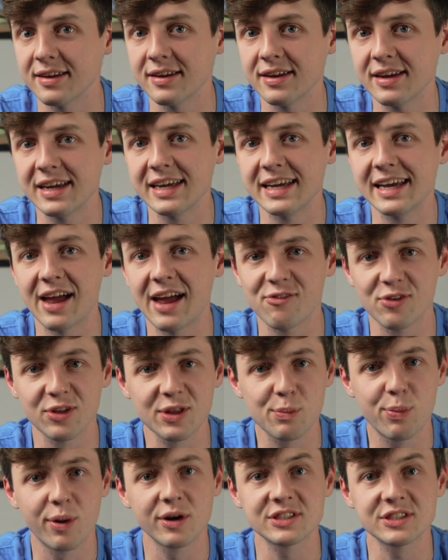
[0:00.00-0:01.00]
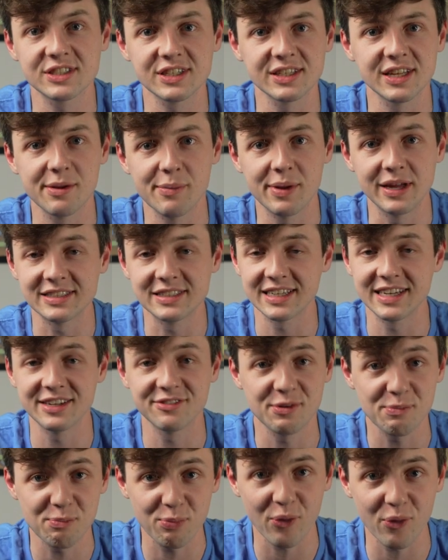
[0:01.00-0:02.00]
and really push the limits. And
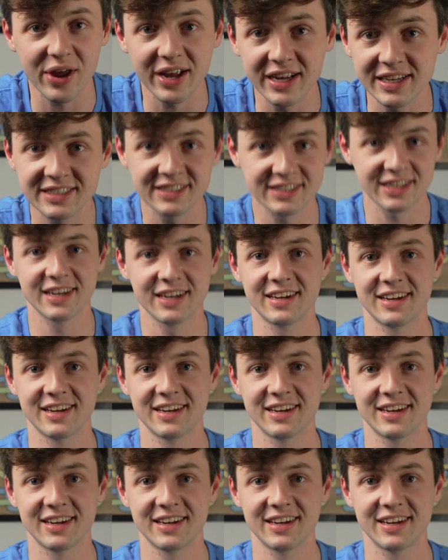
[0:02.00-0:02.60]
if it breaks,